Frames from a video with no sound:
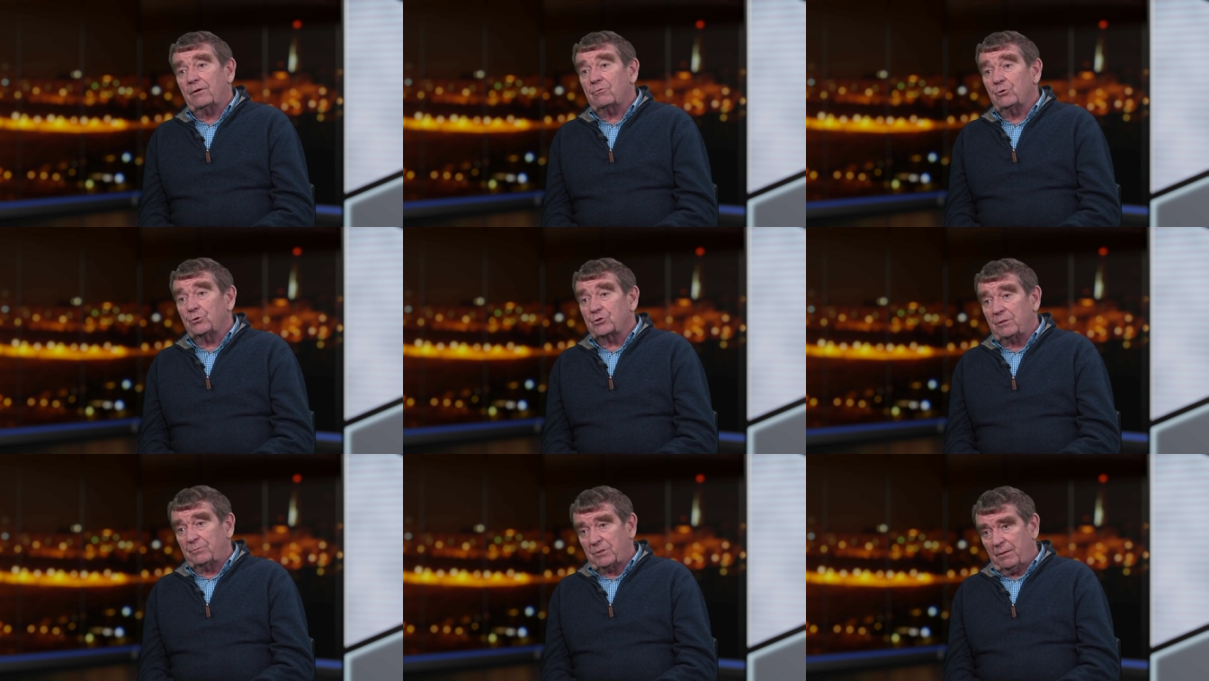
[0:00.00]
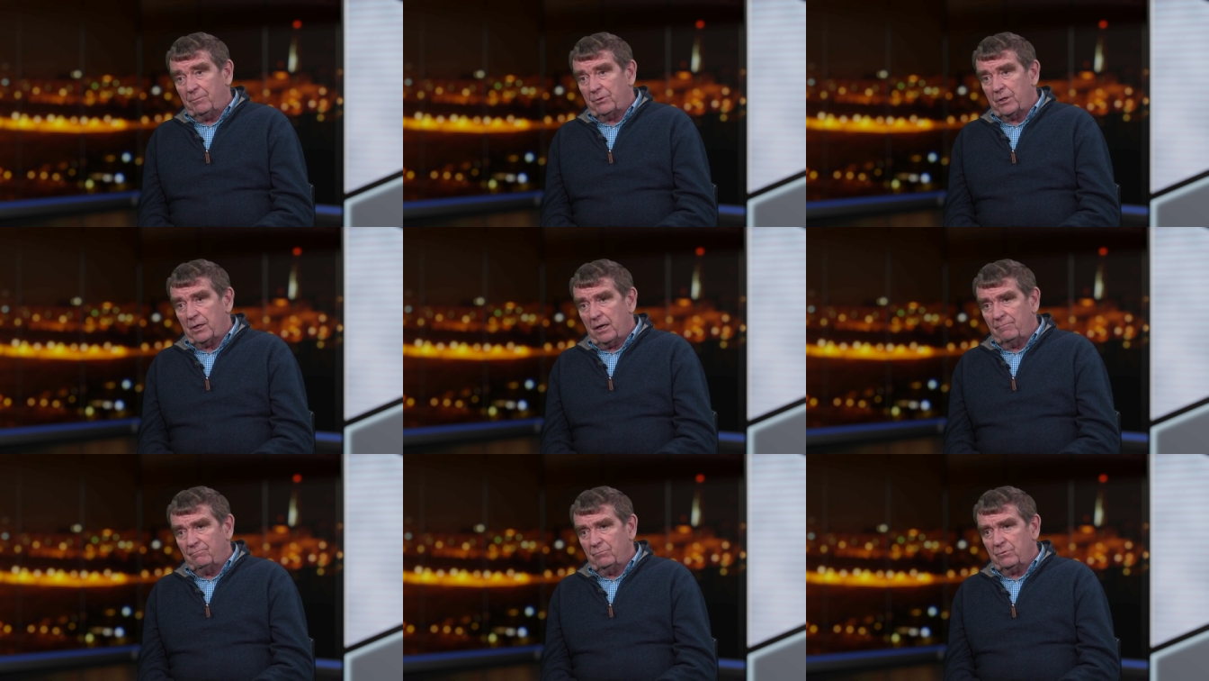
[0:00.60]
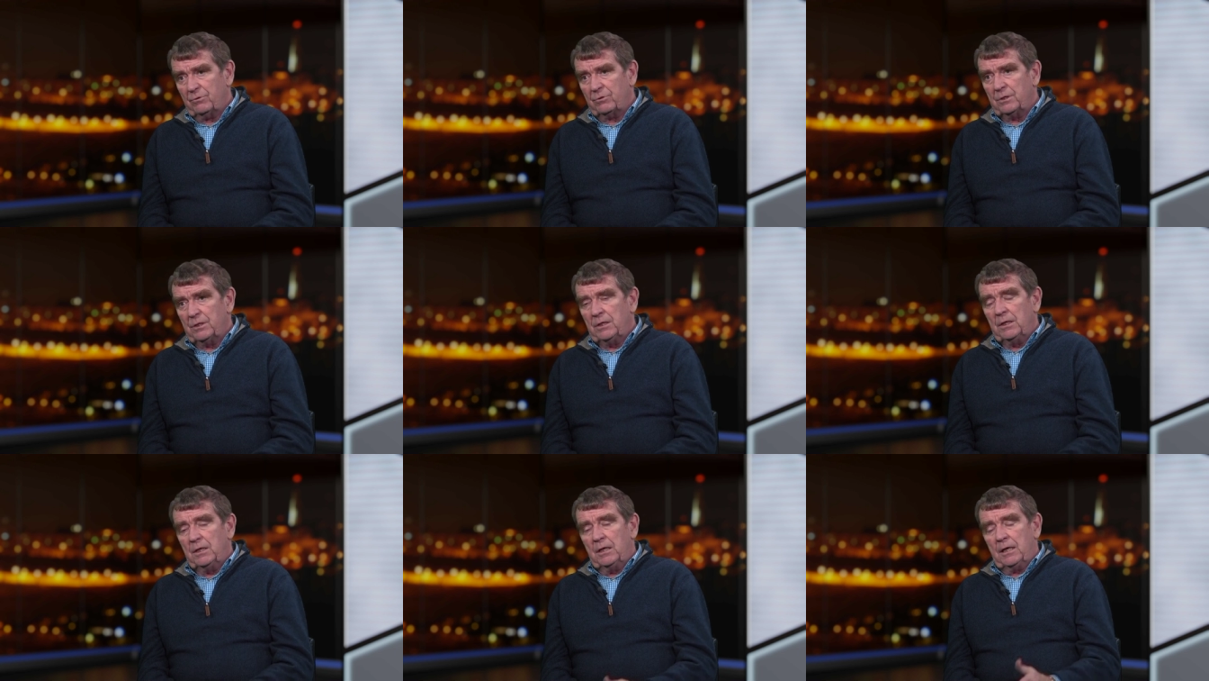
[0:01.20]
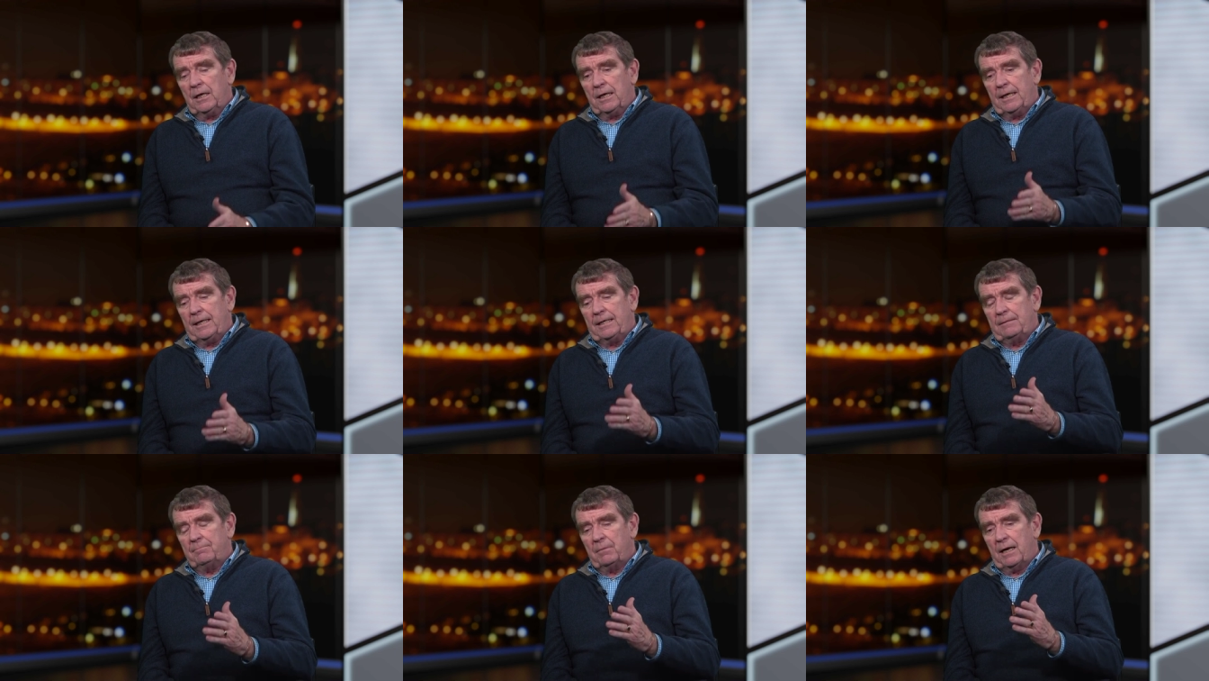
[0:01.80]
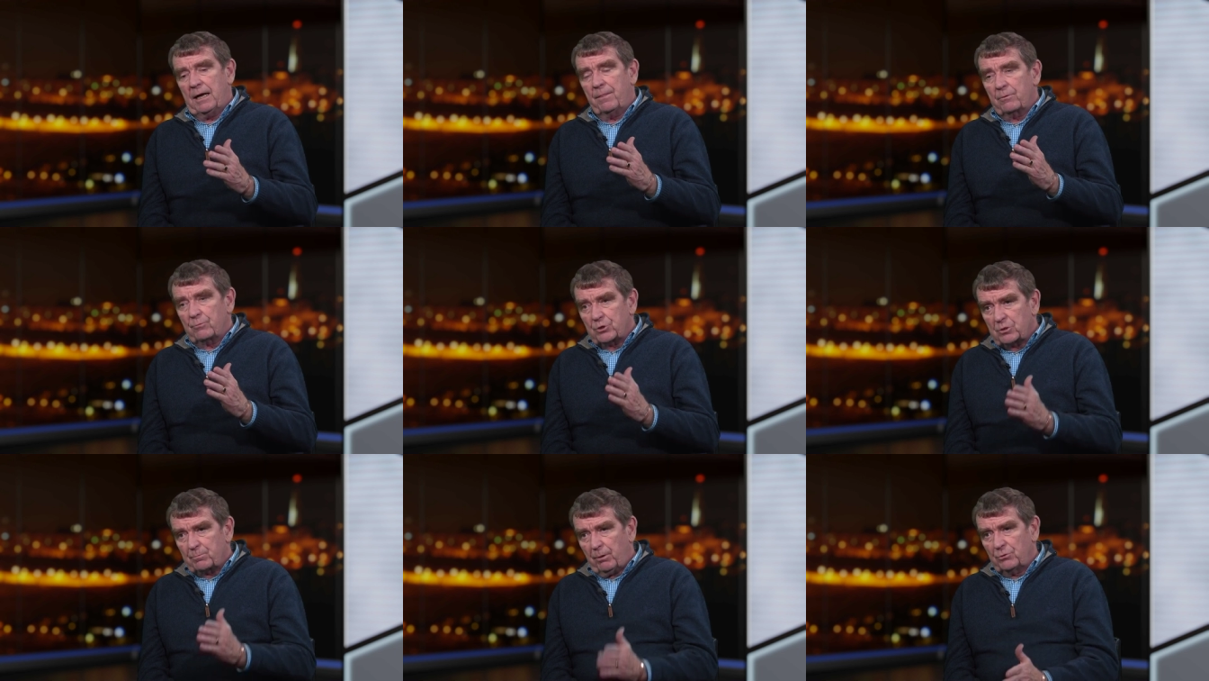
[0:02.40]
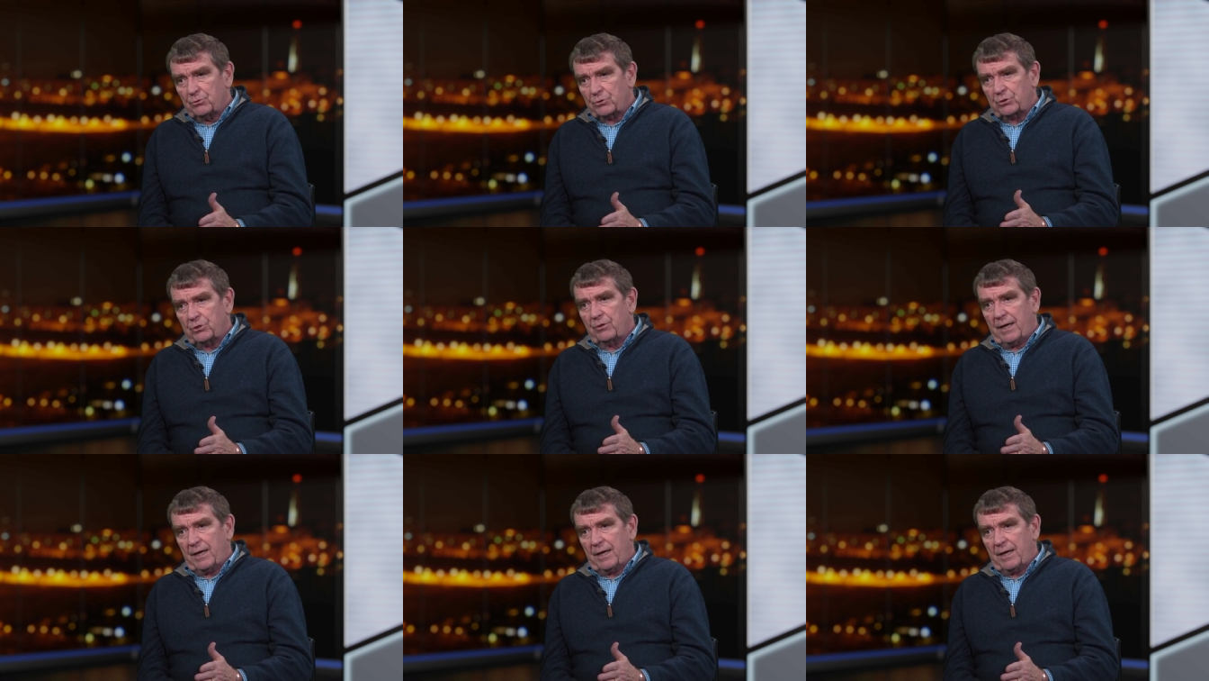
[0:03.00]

of course, September the 11th, um, and the response to